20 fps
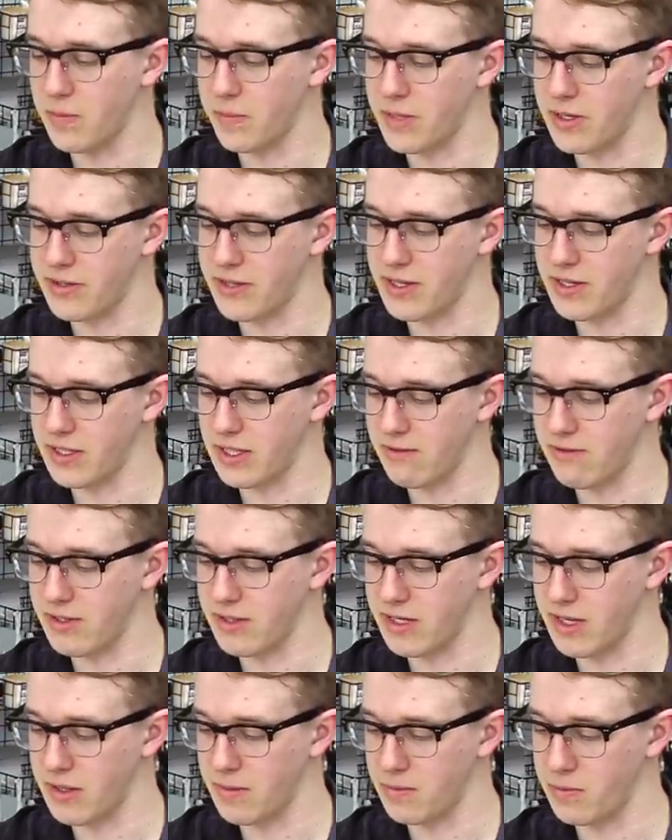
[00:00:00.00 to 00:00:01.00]
but then
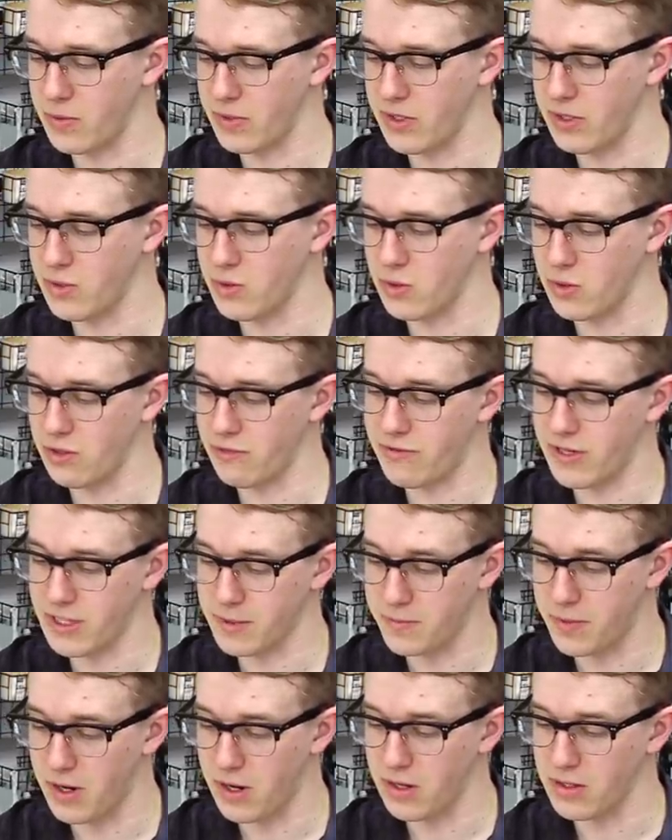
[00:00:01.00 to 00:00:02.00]
giving them really cool
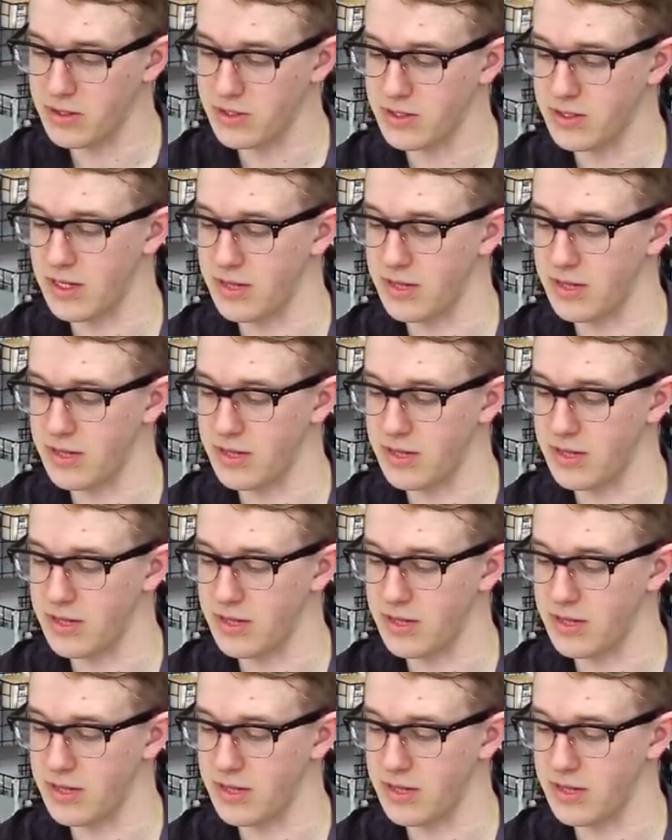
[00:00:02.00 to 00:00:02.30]
effect parts